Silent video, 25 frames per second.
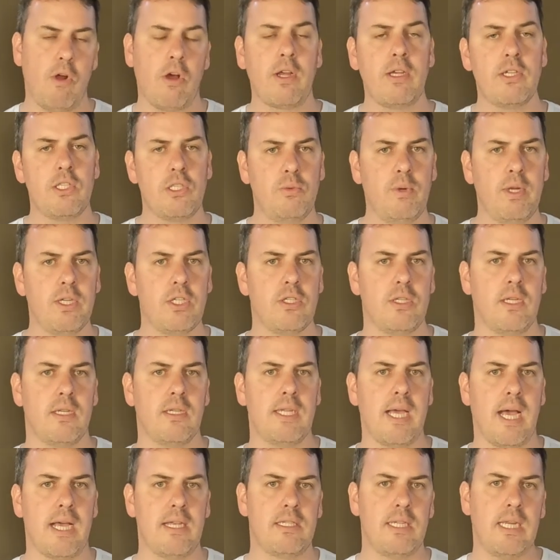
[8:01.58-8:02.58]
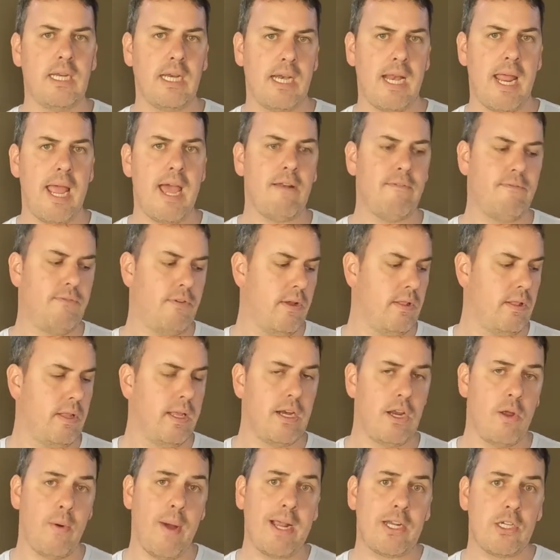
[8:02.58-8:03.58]
rocker switch that does in and out for
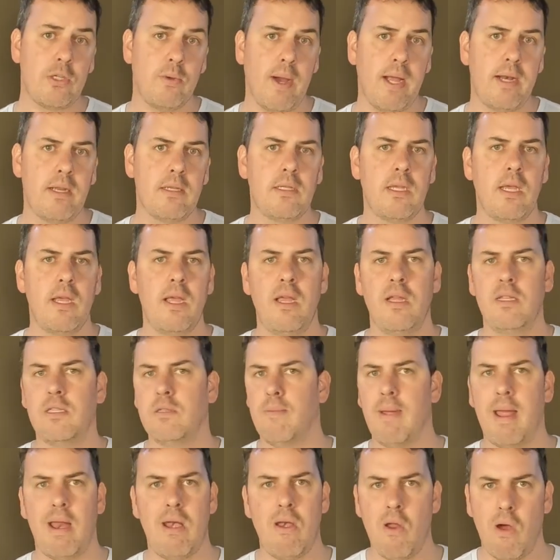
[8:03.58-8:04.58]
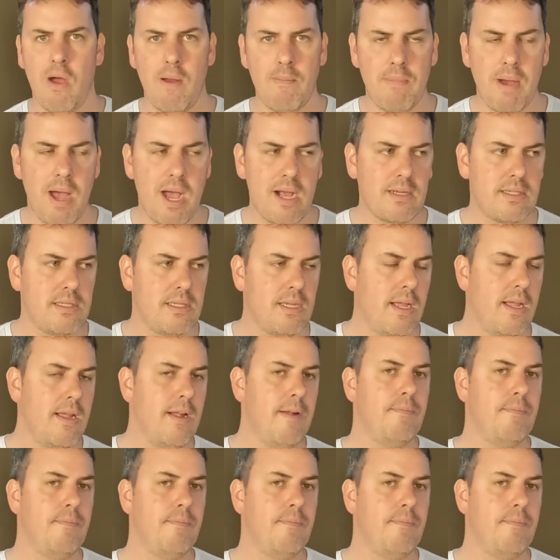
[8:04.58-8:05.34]
linear actuators. It's about $9.